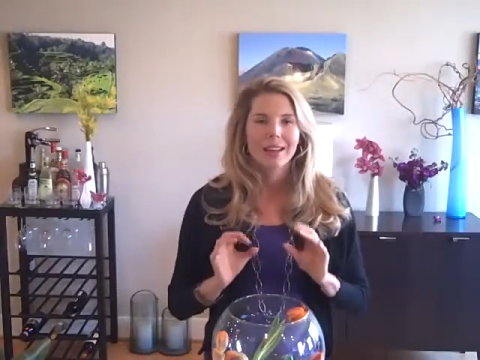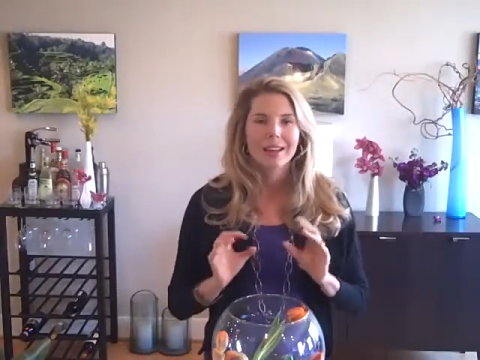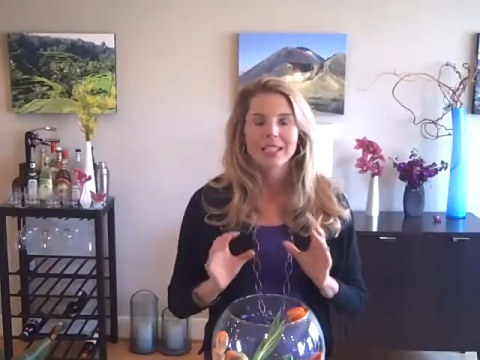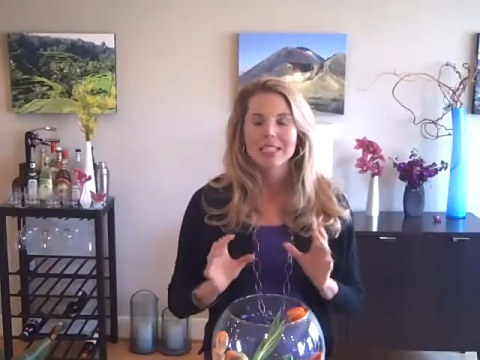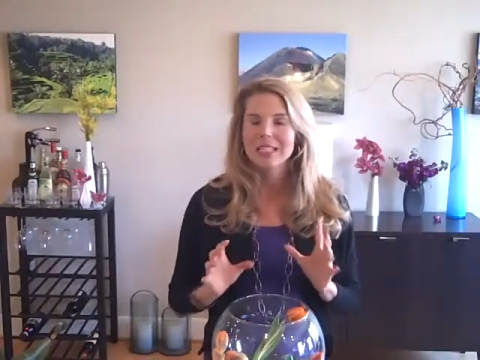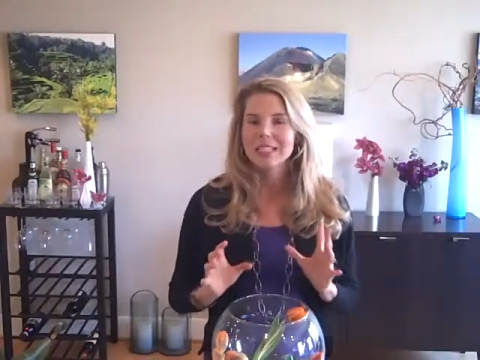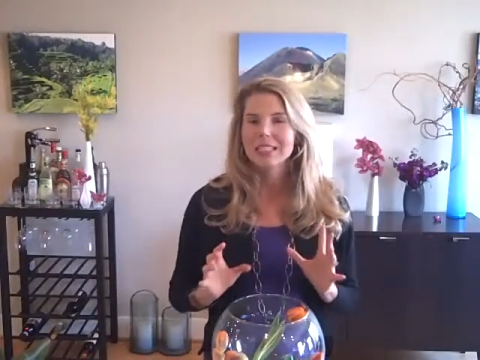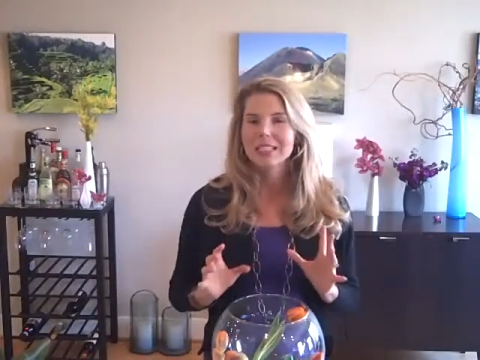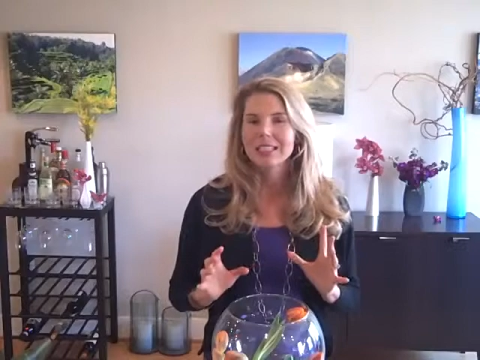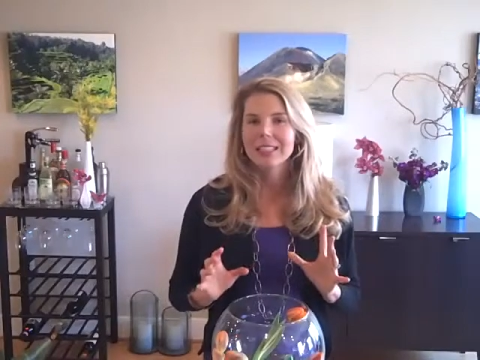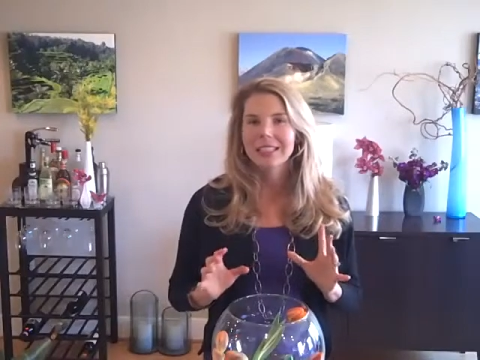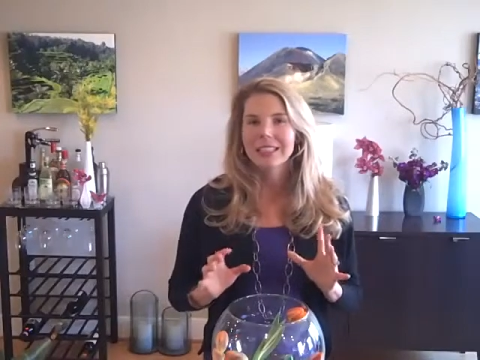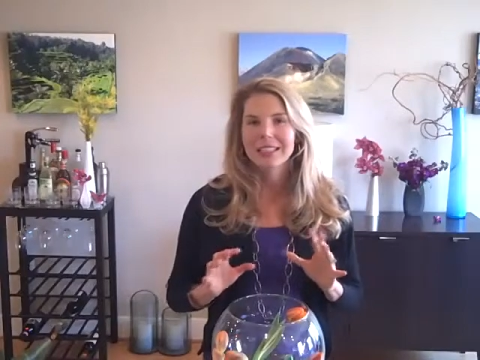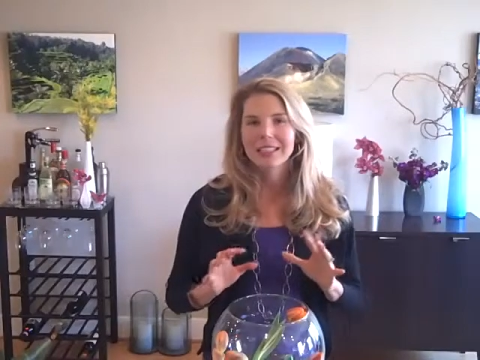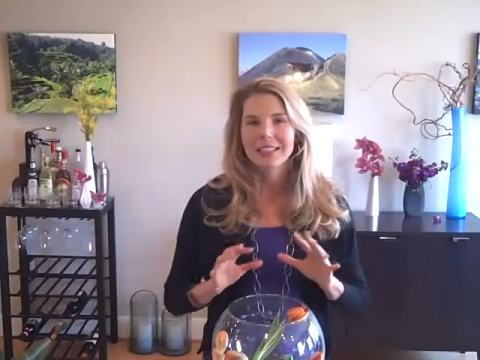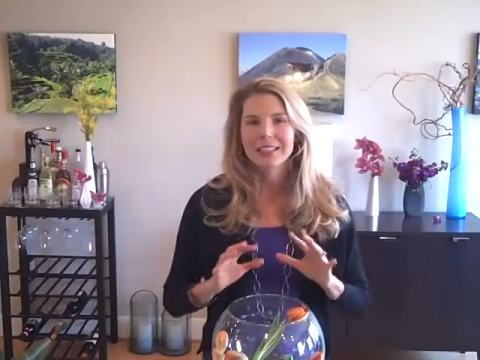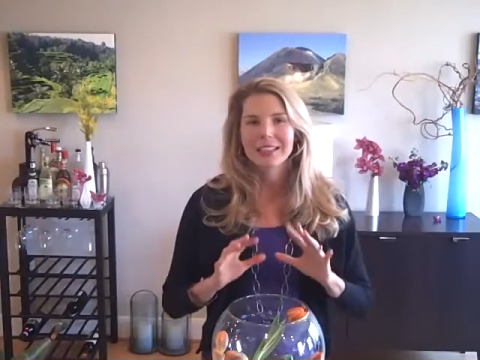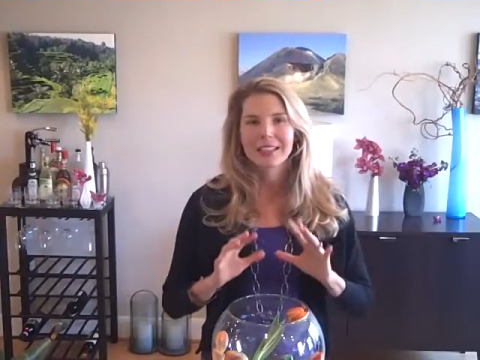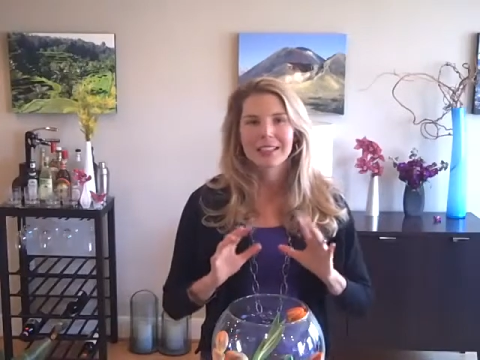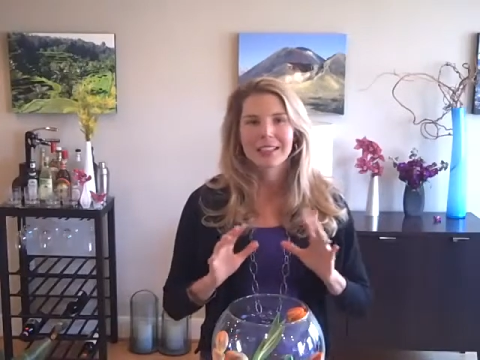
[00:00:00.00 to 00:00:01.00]
It's
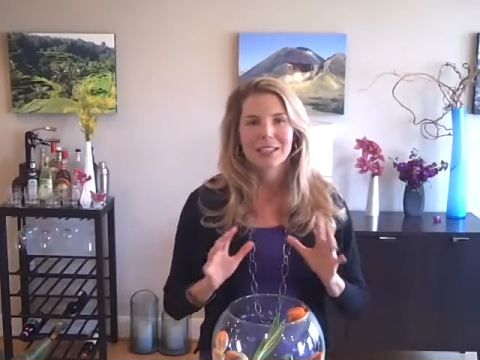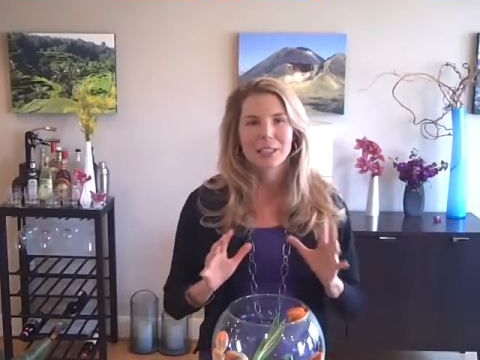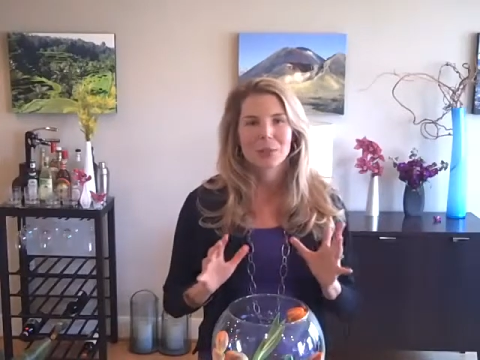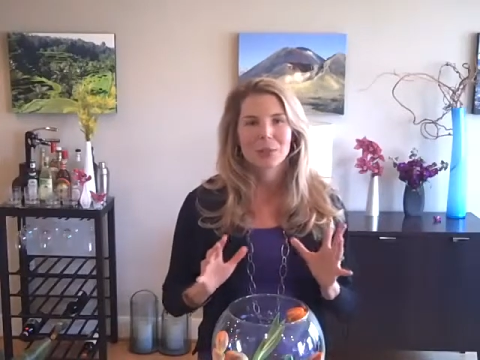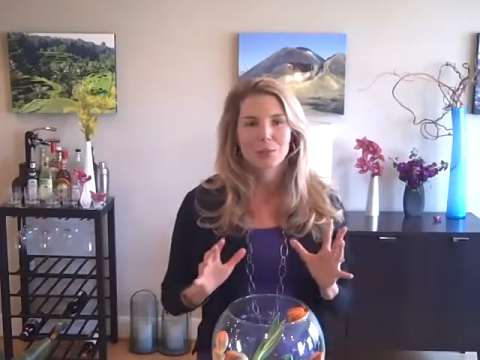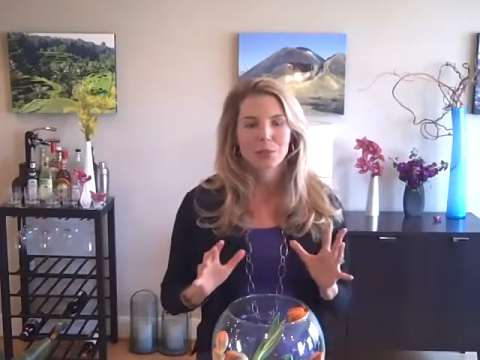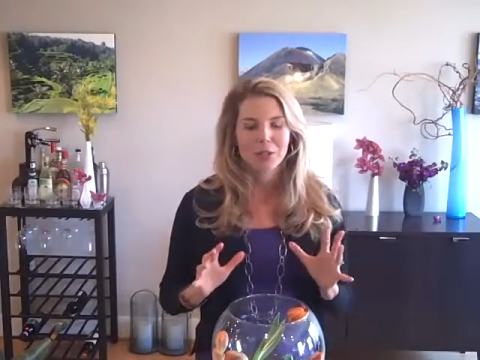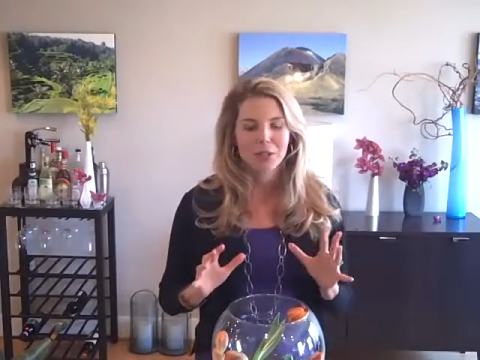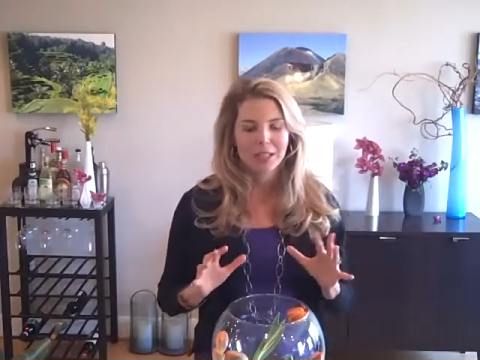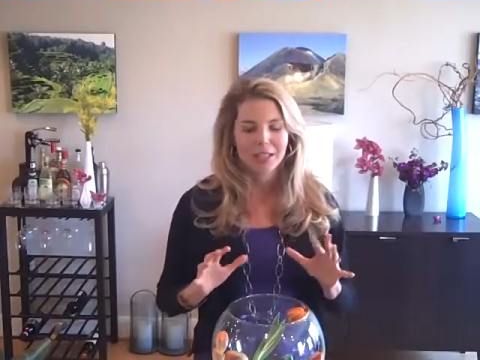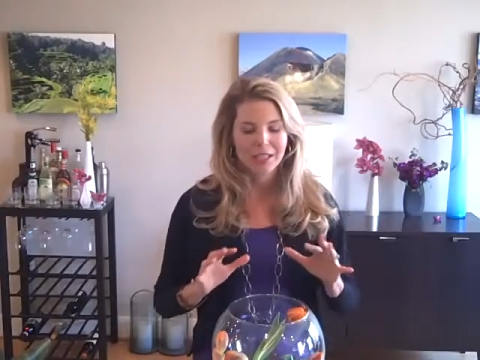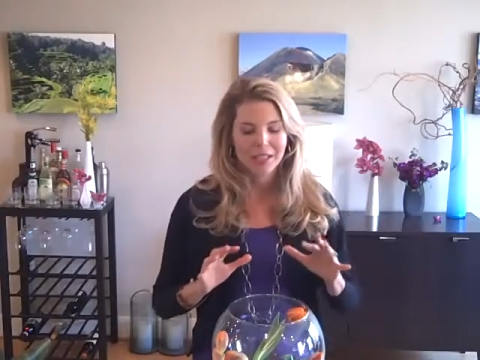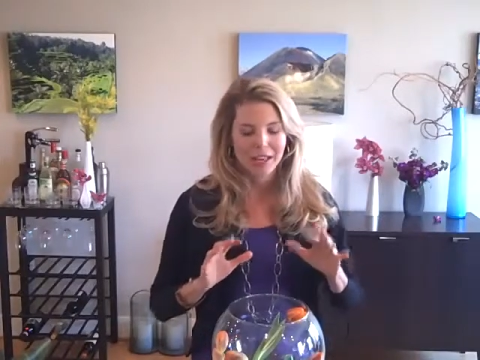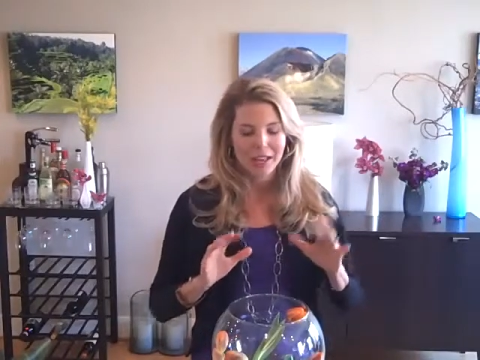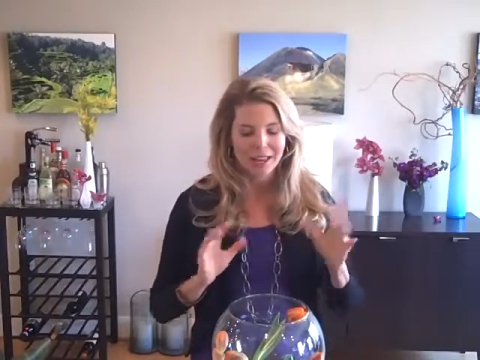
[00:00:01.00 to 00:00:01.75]
clean, it's pretty,